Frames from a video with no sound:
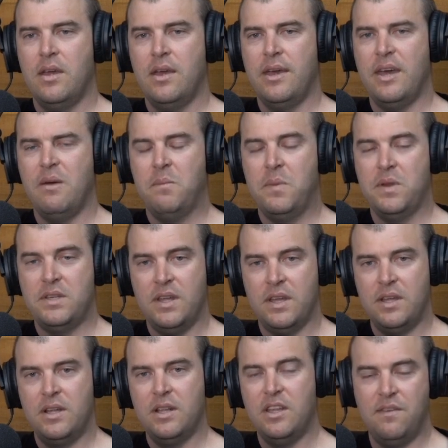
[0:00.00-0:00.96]

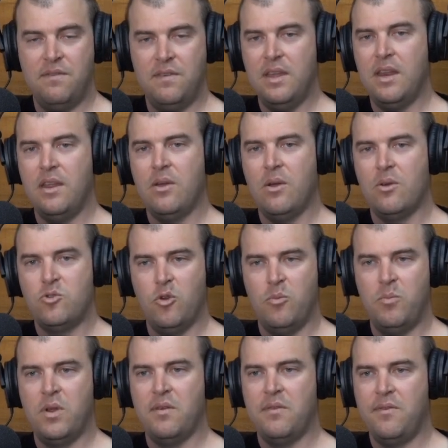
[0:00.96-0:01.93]
particularly if you're getting onto
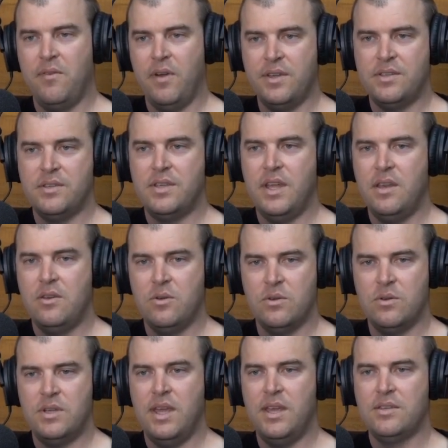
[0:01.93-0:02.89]
a bit of fresh scent
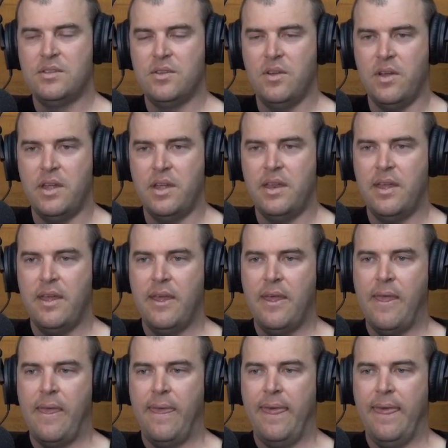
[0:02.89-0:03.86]
or deer sign
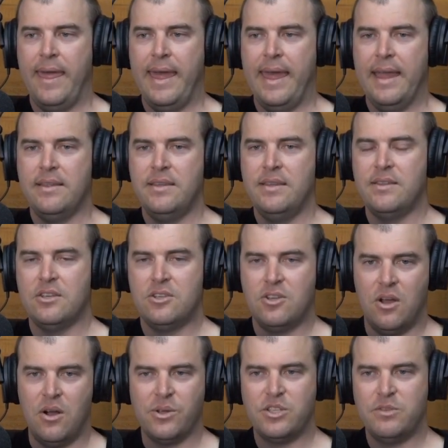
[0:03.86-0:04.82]
and the
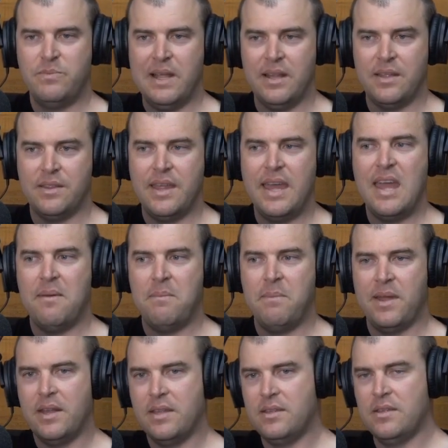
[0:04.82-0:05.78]
dog's smelling
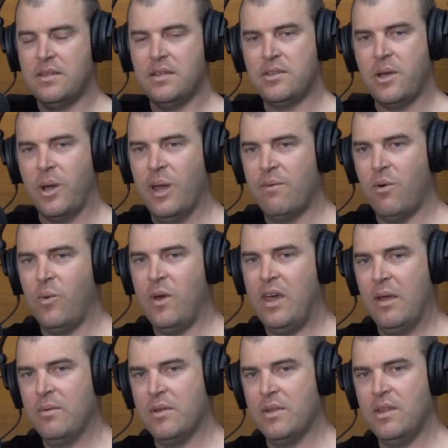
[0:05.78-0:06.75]
that, but it's
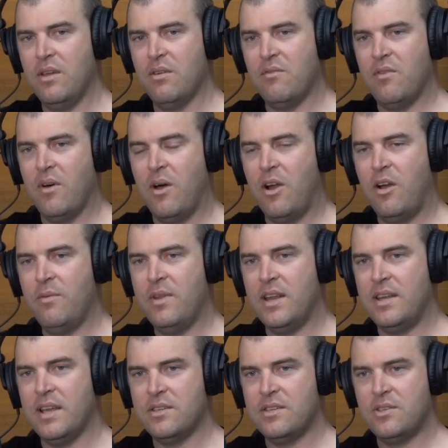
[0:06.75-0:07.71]
overwhelmed in the
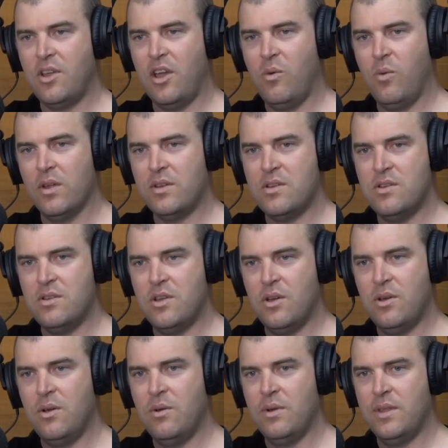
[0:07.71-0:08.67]
environment, it doesn't know what to
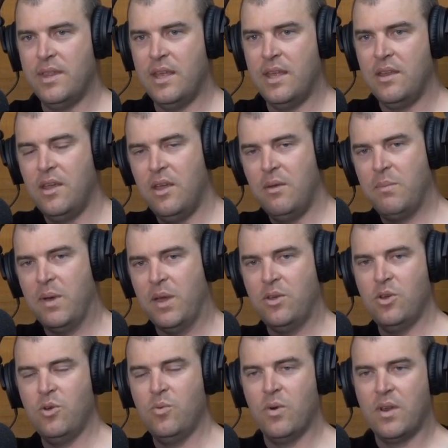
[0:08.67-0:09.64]
do,
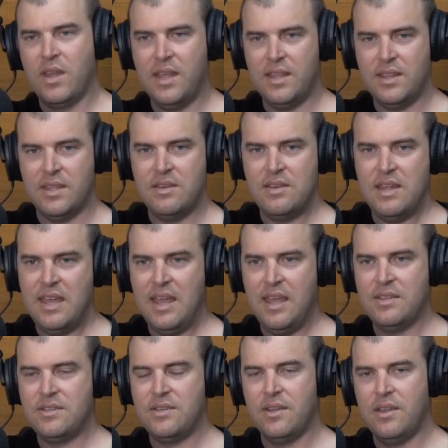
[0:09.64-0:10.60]
but you want to get the
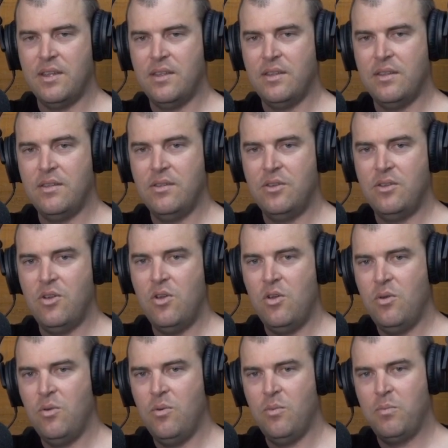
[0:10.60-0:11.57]
deer, so then
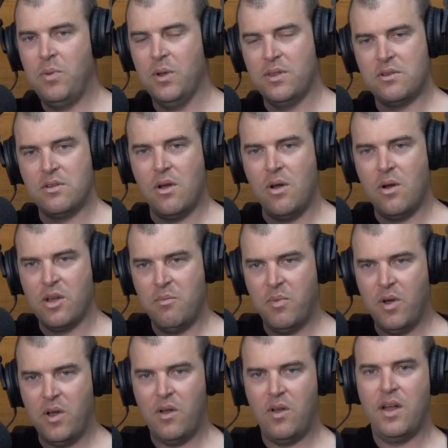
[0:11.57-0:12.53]
you put the dog
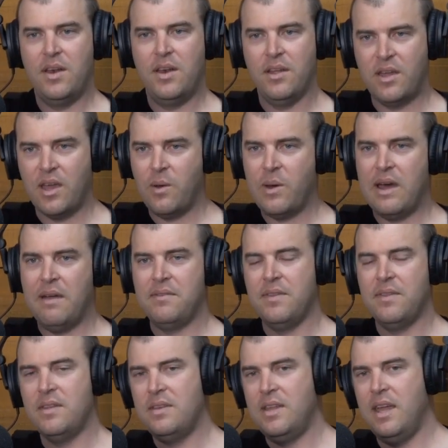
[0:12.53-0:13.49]
in behind and go
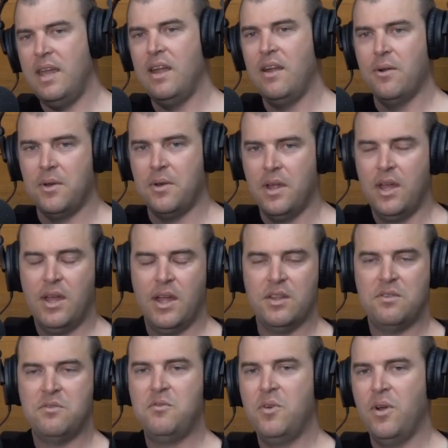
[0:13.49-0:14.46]
after the deer, and
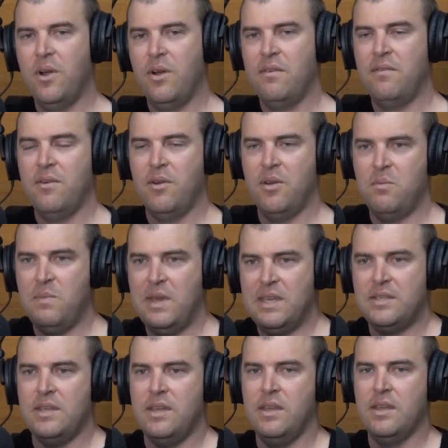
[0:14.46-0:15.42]
it's very, very
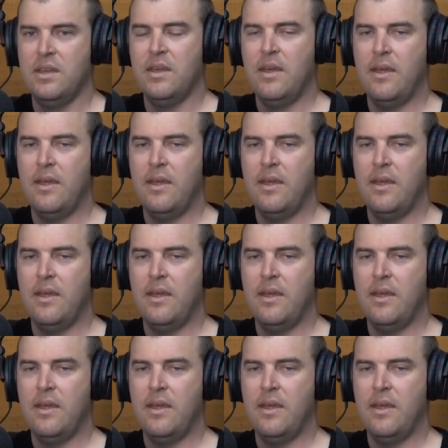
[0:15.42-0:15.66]
messy.